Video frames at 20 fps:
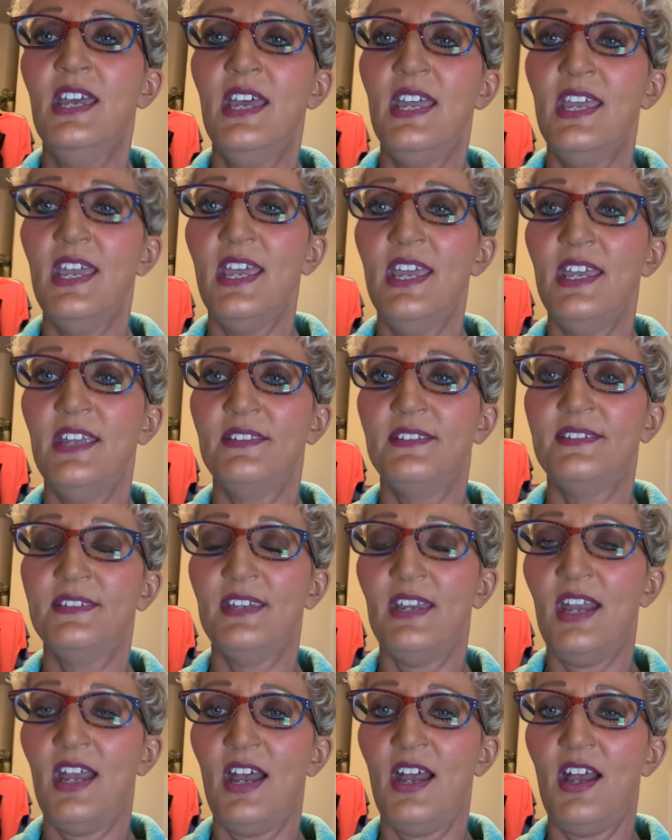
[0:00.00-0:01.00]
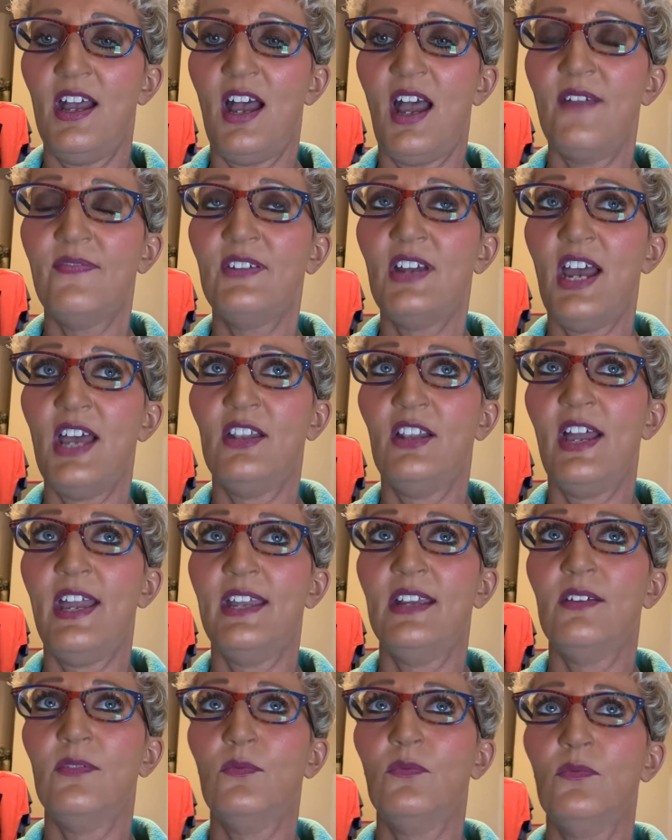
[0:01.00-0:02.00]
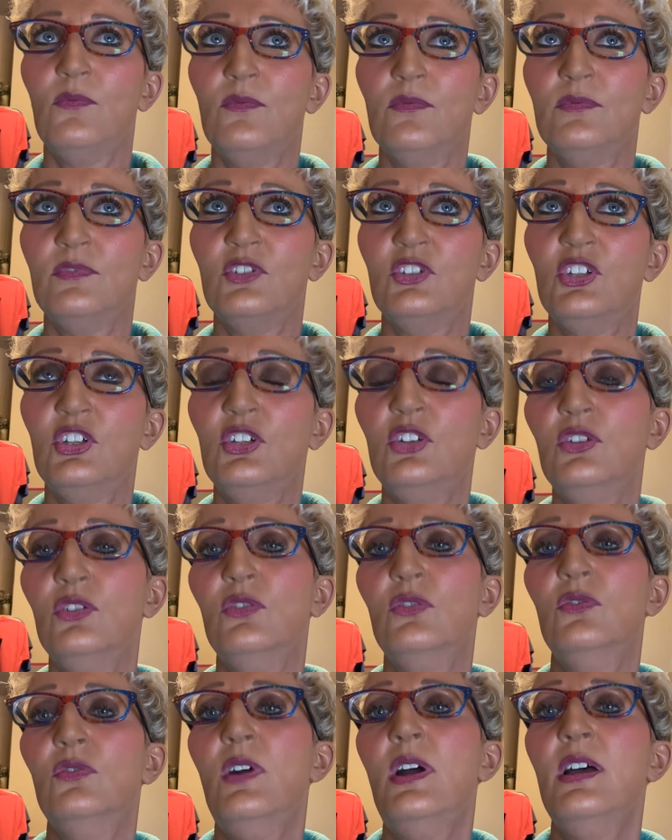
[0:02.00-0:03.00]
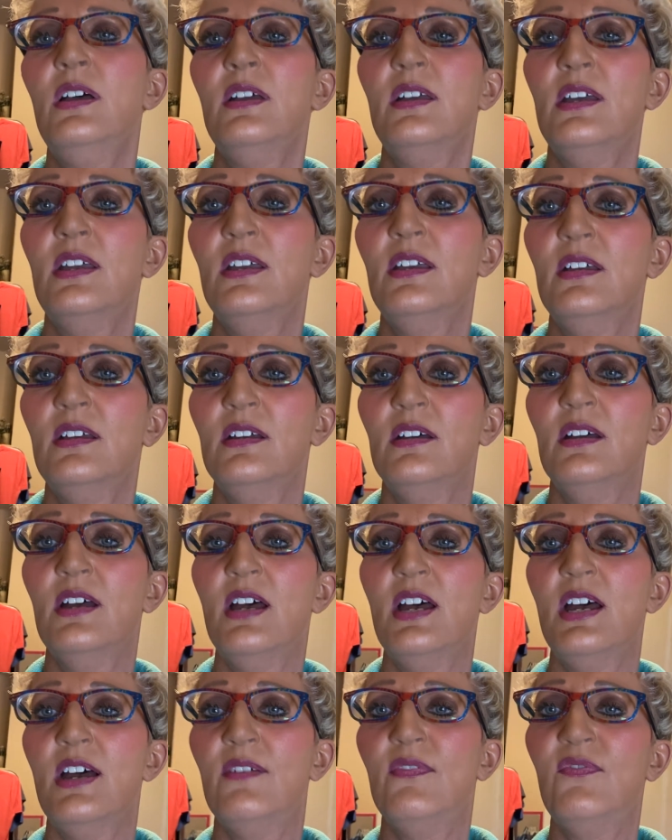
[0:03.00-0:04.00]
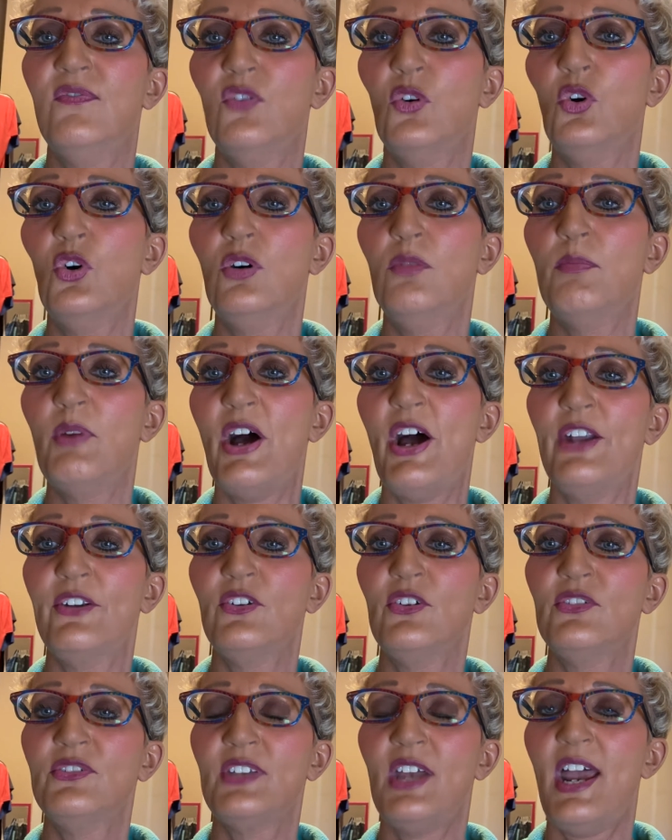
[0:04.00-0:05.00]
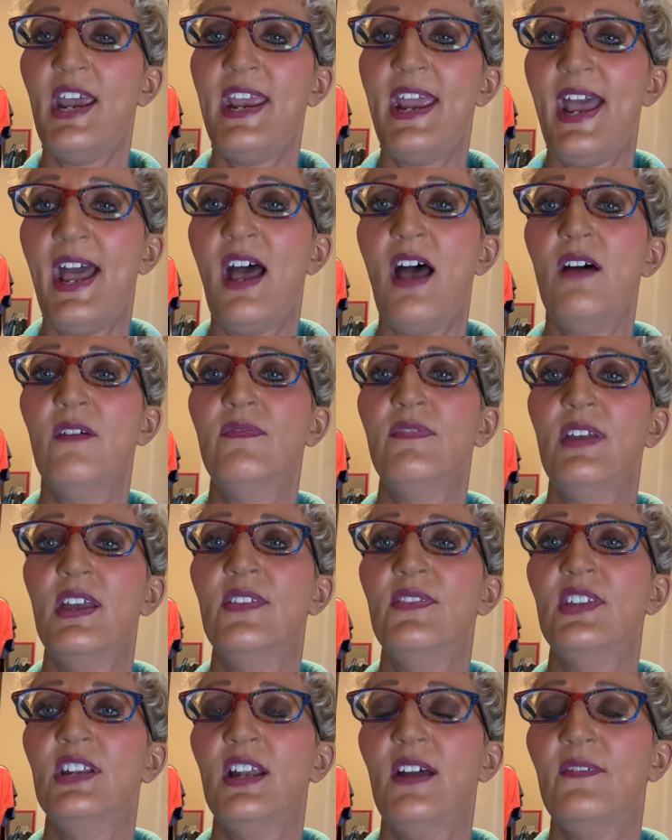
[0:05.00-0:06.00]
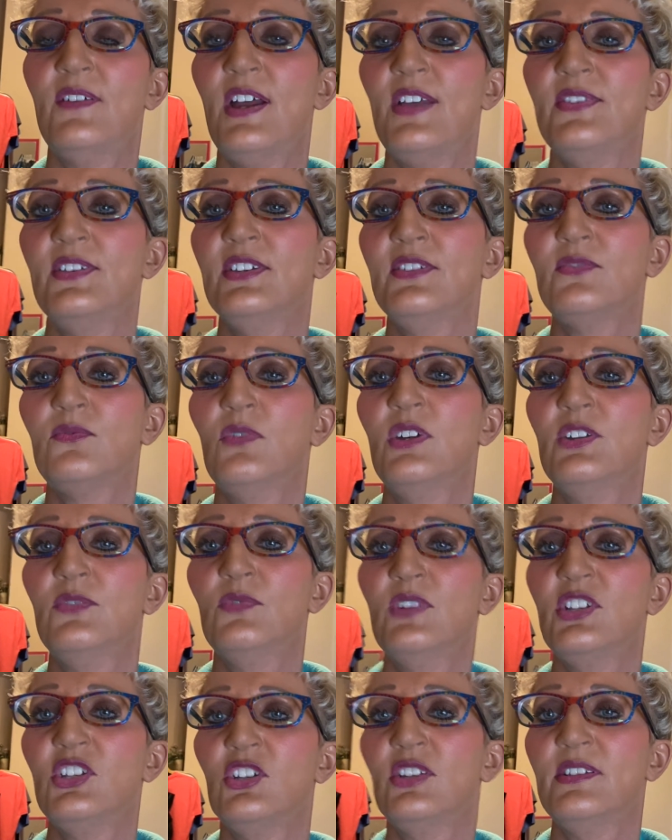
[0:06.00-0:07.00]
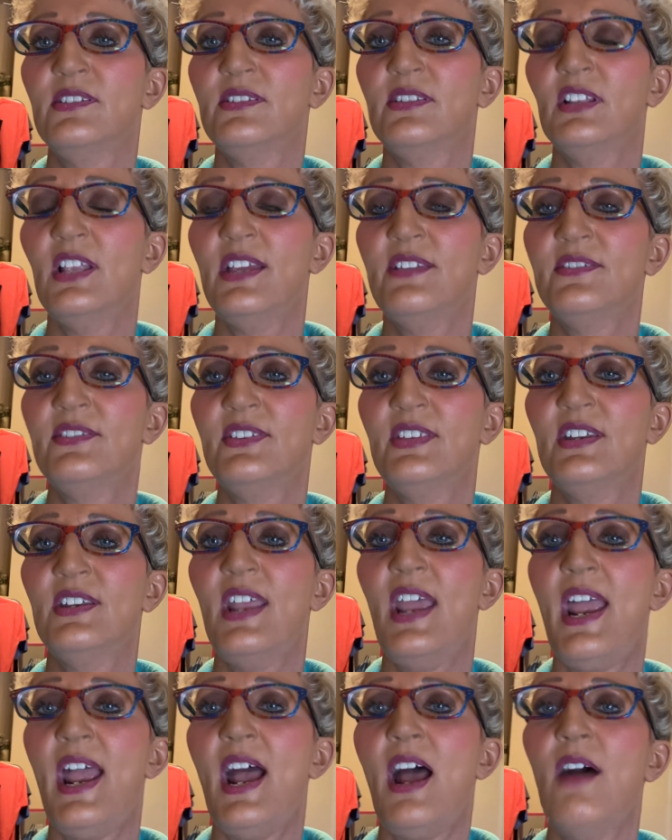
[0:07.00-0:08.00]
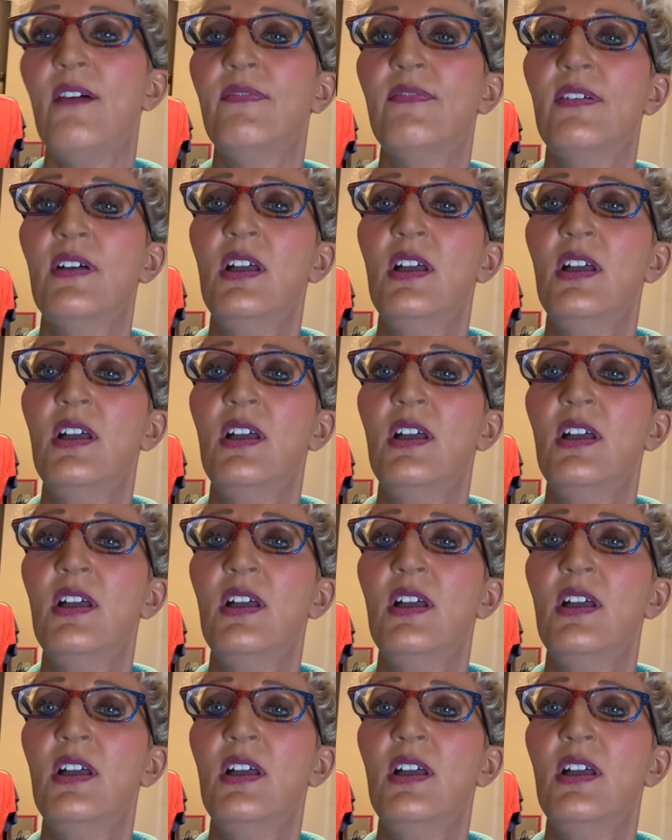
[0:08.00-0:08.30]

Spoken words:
I've got like two full bottles I have, and then I've got this one which is less than half,